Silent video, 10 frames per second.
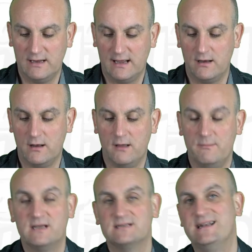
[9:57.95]
you get 9,
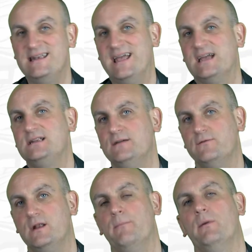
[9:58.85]
because a
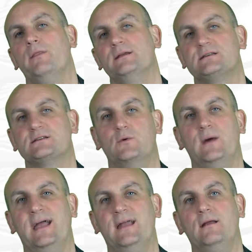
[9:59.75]
negative number that's
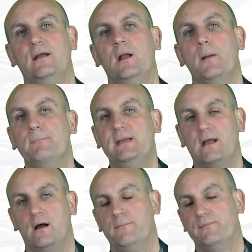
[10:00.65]
squared
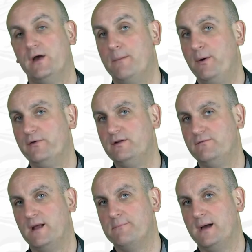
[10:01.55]
becomes a
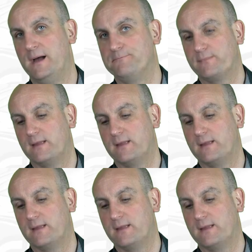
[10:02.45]
positive number.